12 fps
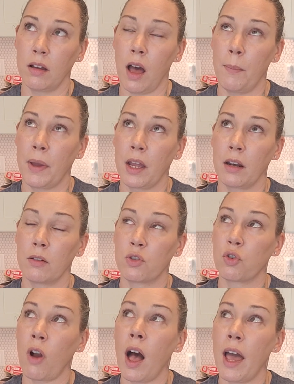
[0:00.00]
I mean,
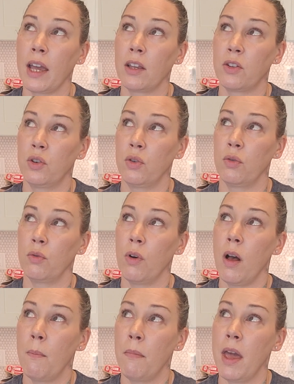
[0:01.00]
trying
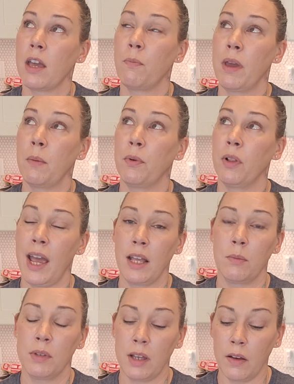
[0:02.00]
to make people hate
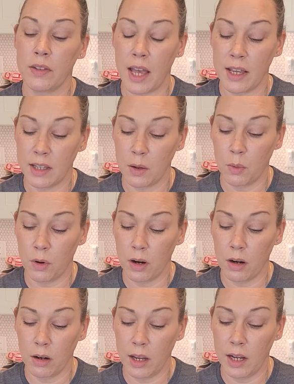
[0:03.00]
themselves as they
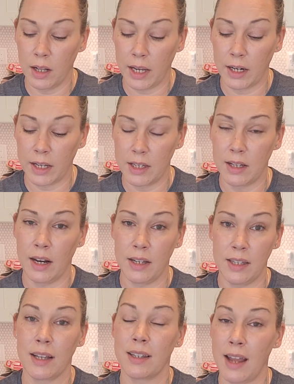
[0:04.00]
were in like
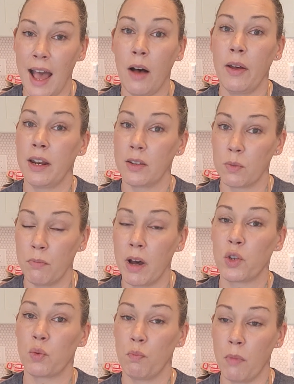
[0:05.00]
1996. Now it is
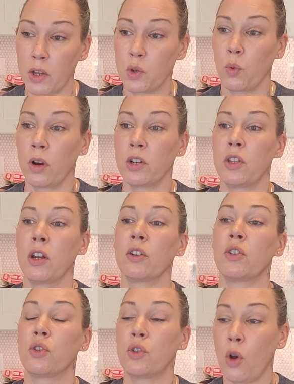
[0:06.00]
much, much worse. There are
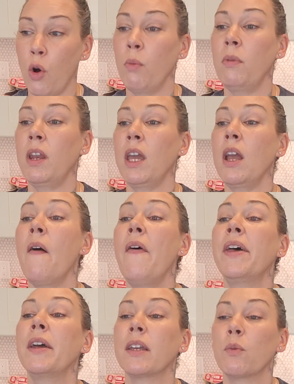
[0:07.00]
so many
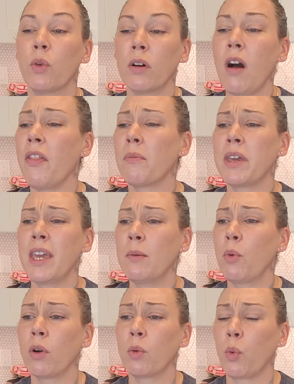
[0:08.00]
we'll call them
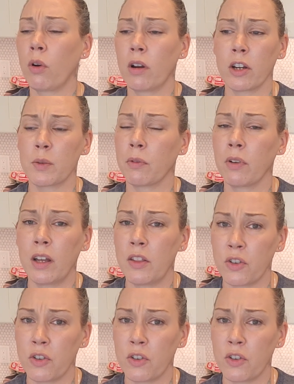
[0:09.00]
keyboard warriors, but really